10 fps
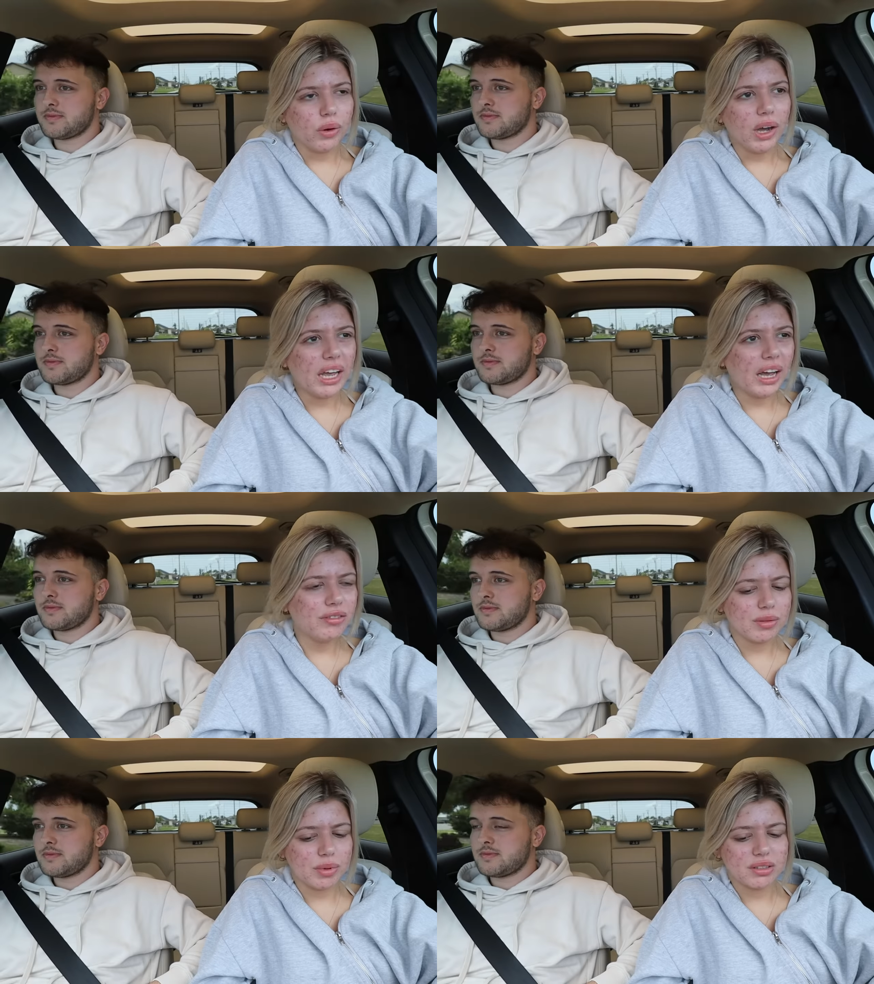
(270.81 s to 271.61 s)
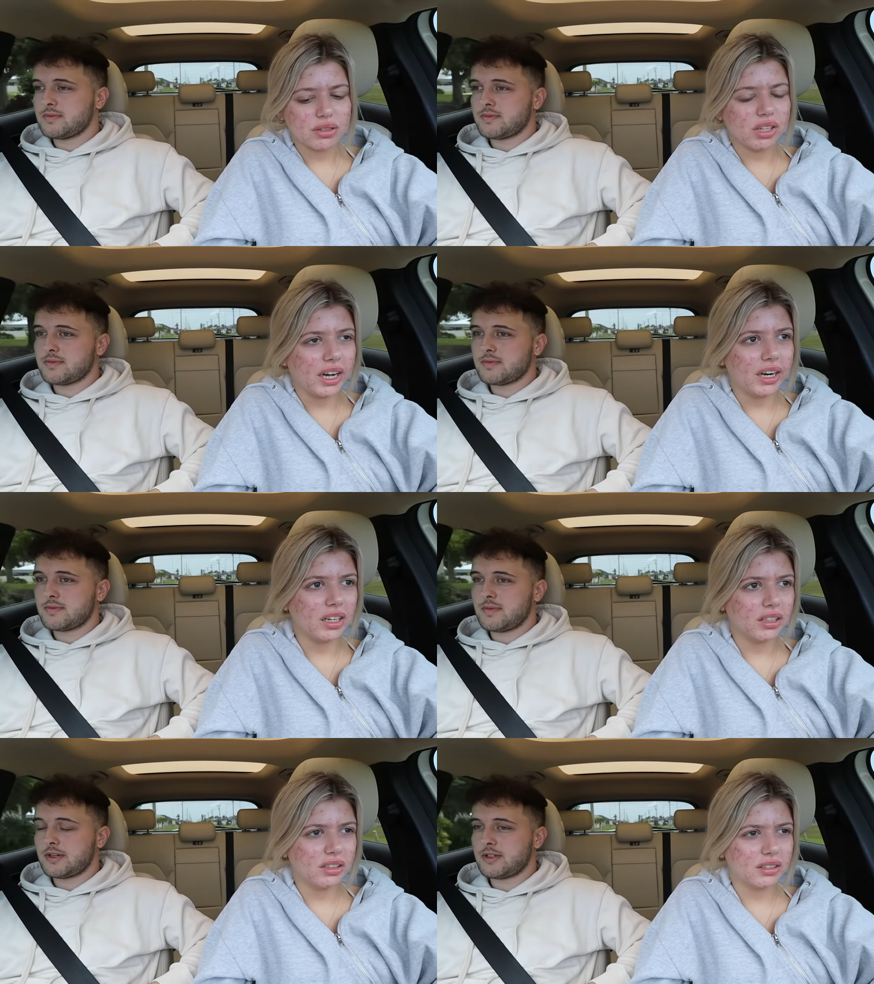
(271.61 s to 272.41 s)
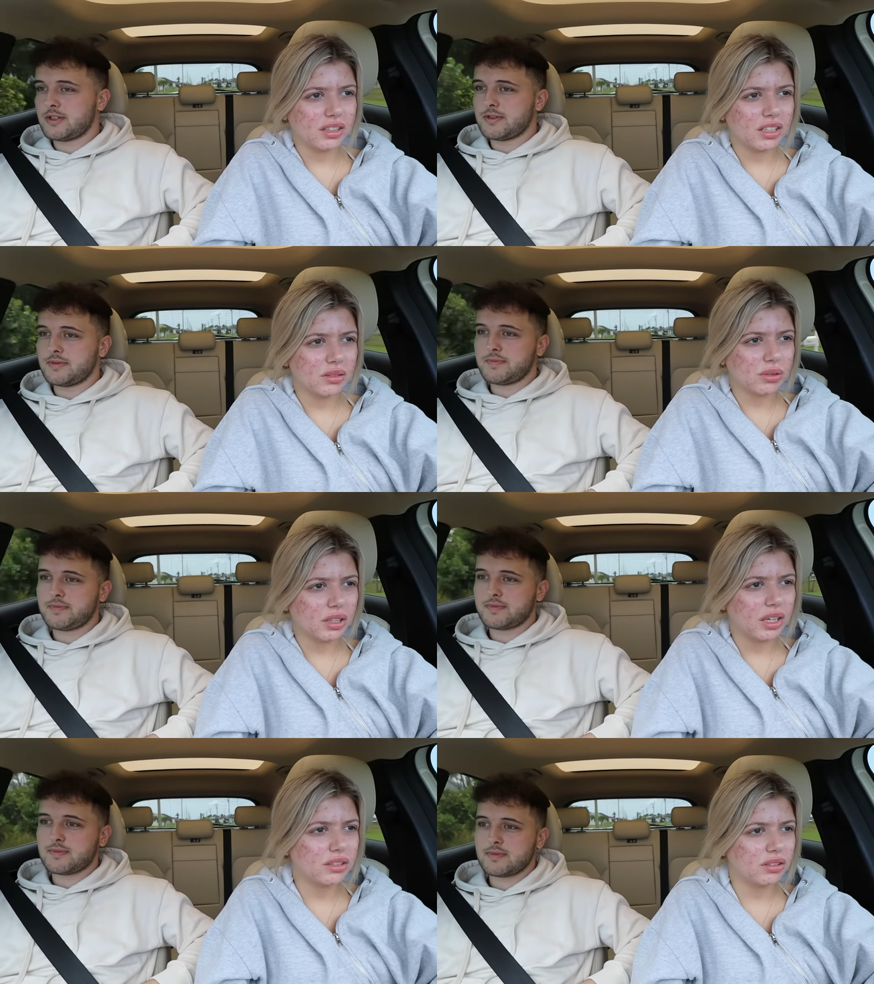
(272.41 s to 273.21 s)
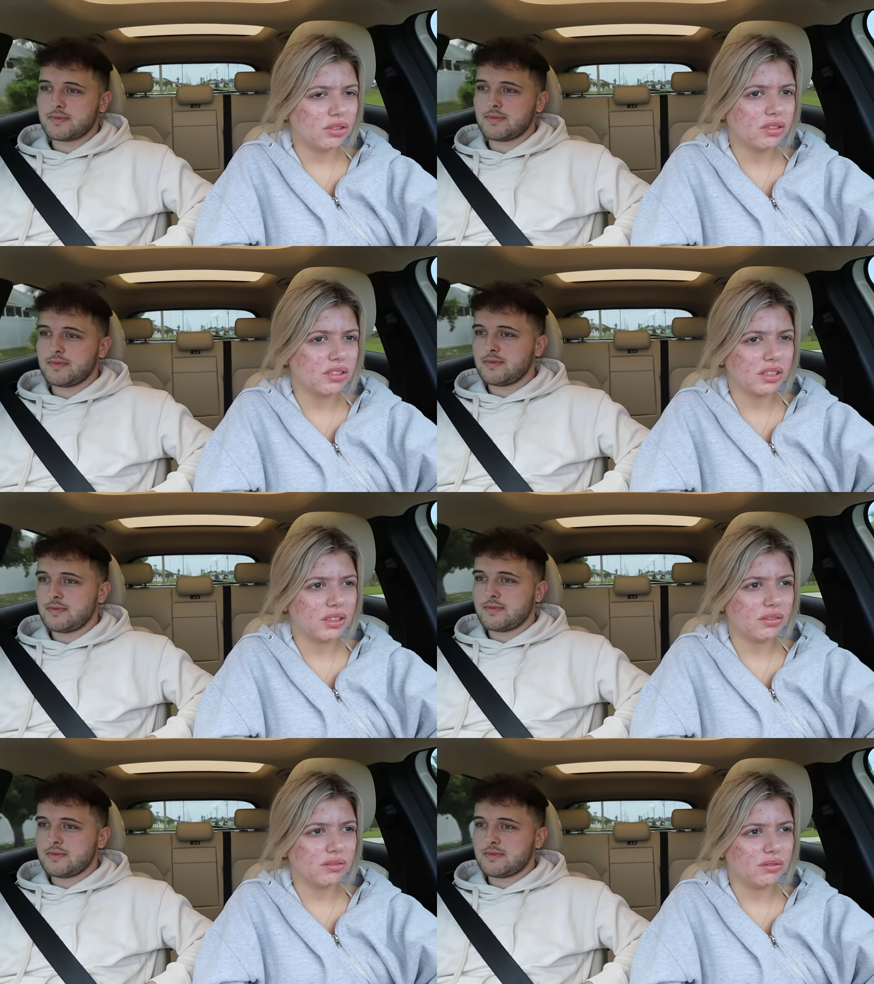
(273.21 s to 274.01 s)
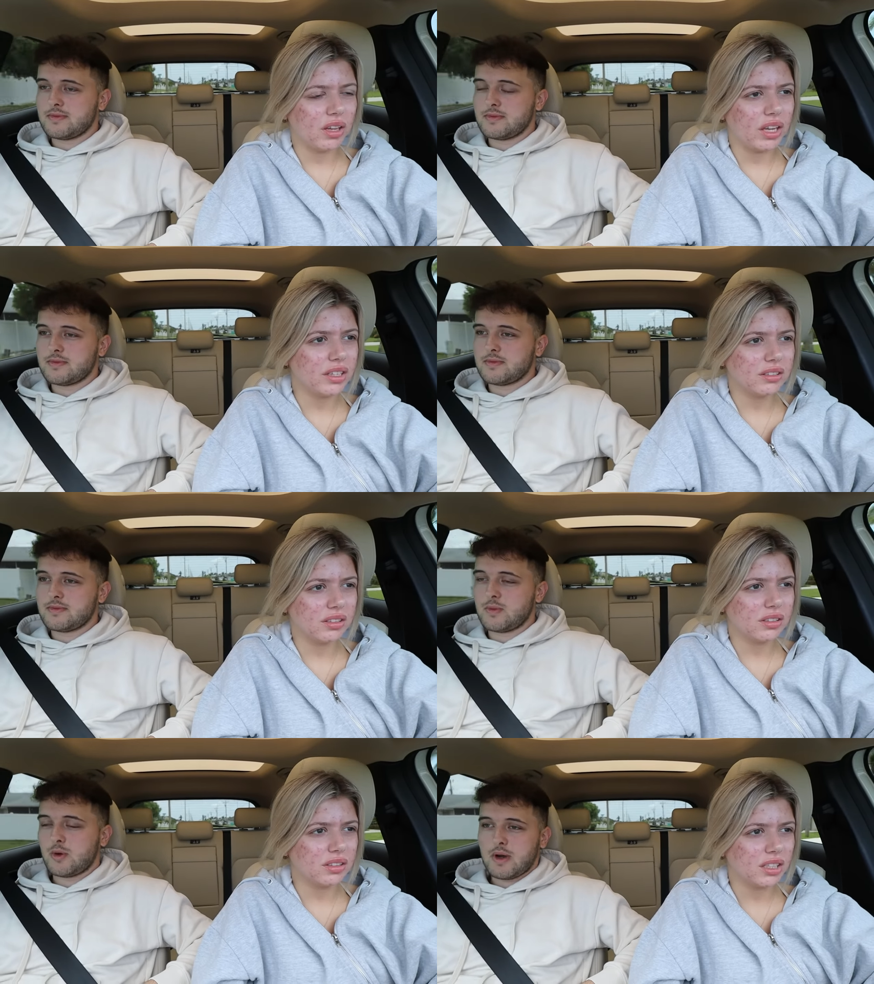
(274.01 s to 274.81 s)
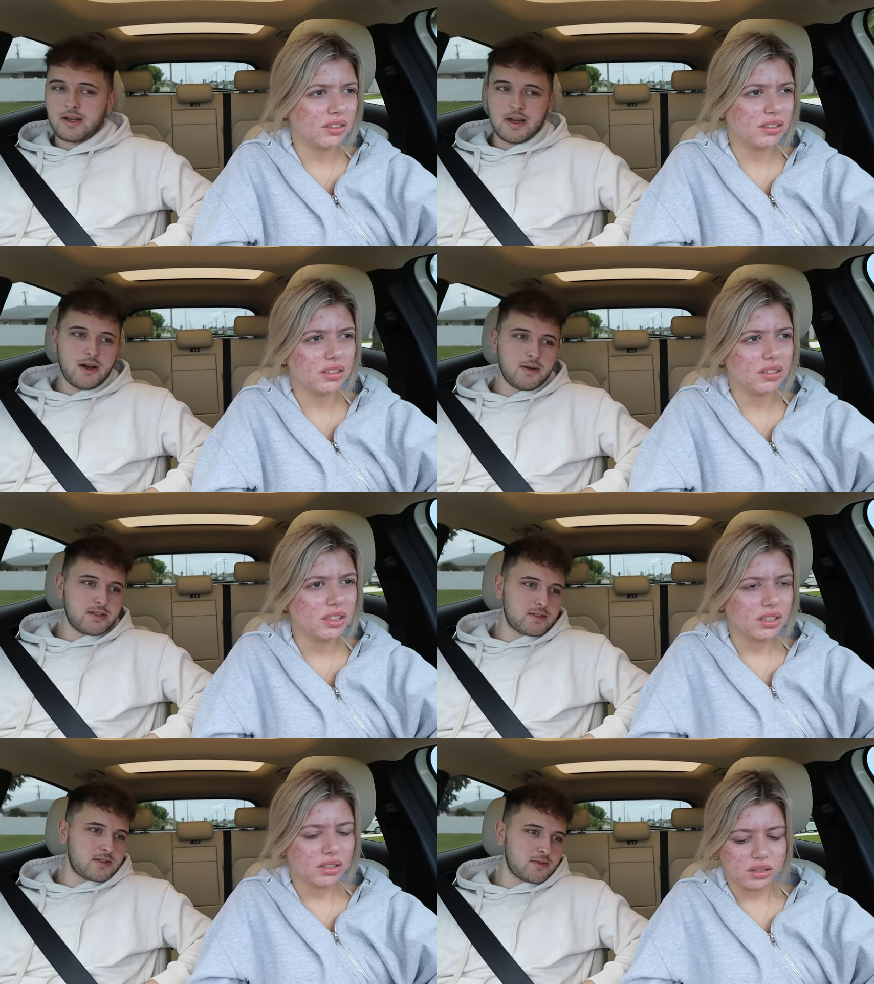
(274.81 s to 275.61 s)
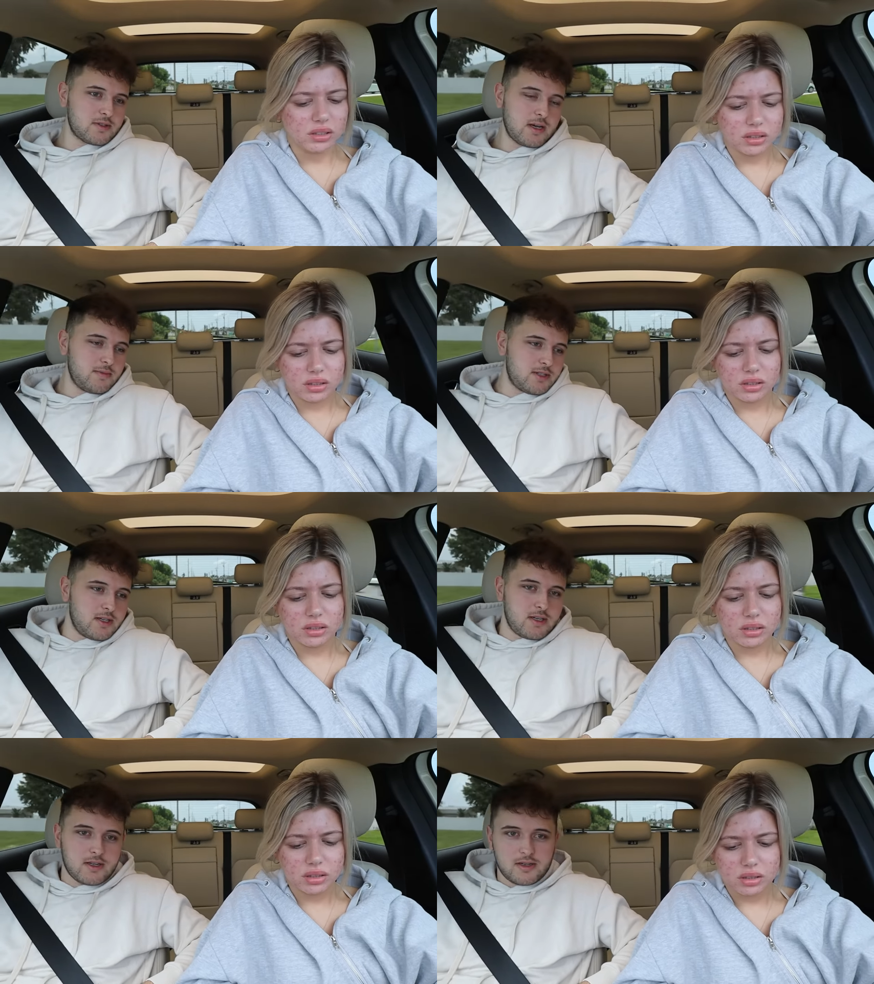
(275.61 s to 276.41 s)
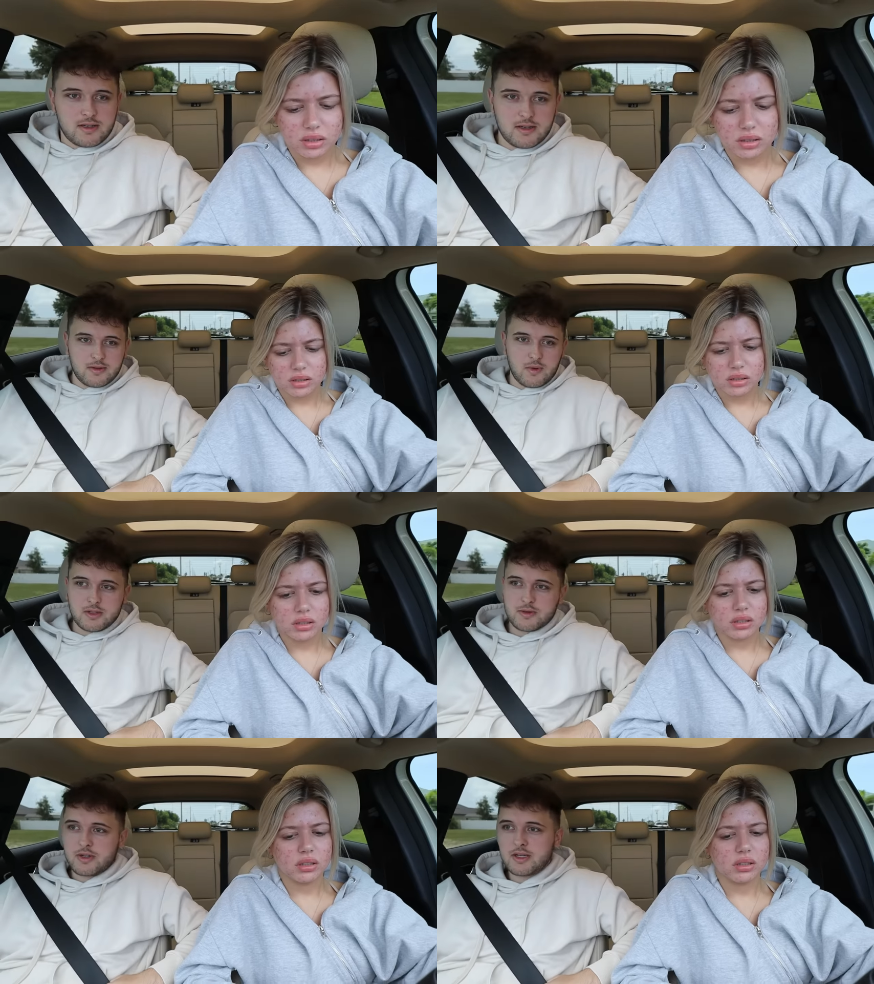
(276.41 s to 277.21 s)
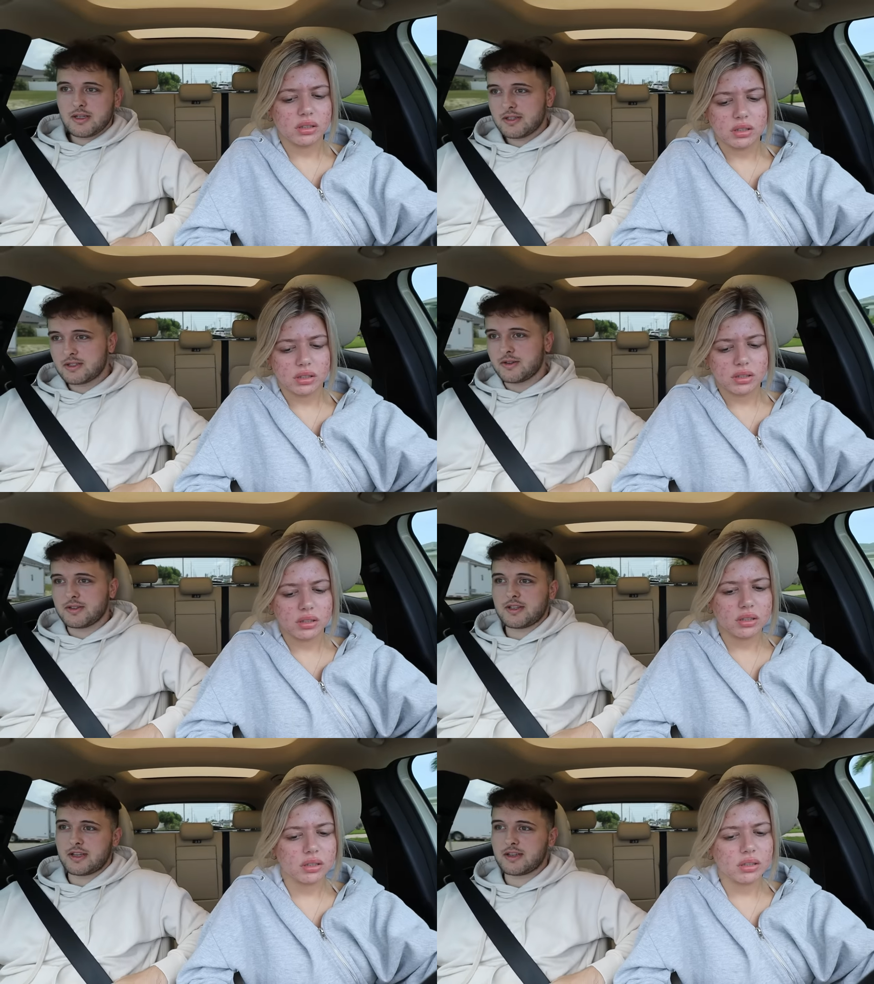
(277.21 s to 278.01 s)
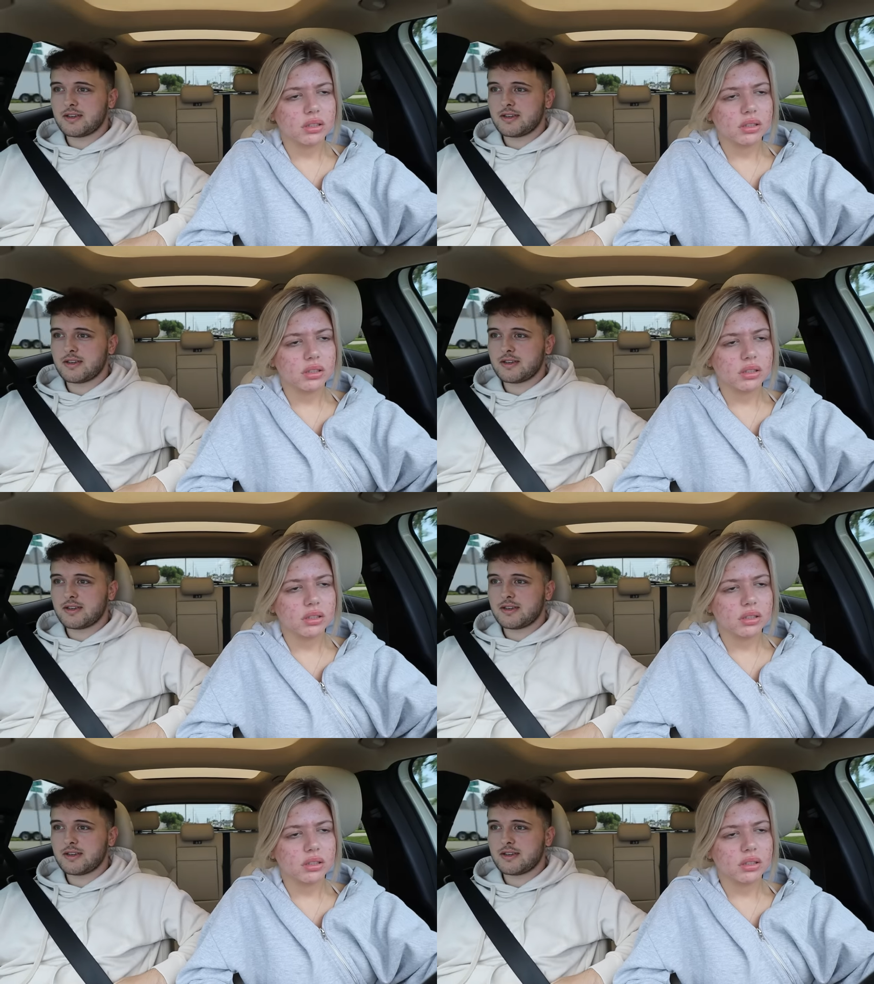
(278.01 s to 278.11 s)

Speaker 1: Why have we been so tired? Is it because we're like so used to Vegas and Well, Texas?
Speaker 2: right now it's, what time is it here? 1.20? So it's like